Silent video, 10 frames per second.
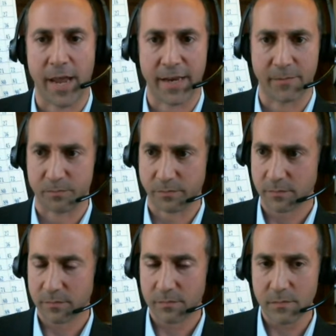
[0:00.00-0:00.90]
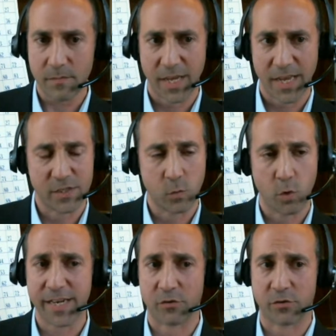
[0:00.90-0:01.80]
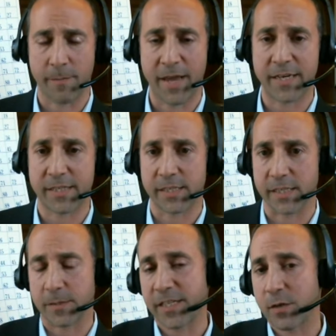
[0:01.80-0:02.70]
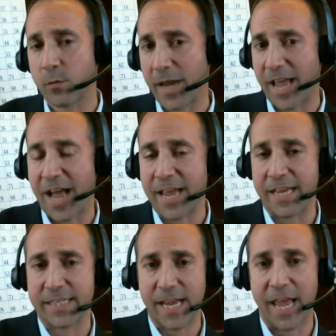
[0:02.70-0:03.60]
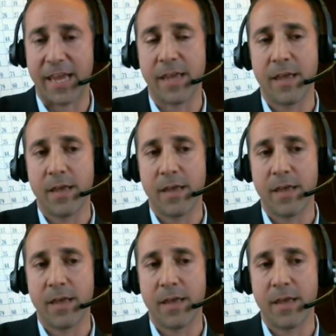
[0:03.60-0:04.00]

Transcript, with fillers: And it's worked out tremendously, especially with my ISA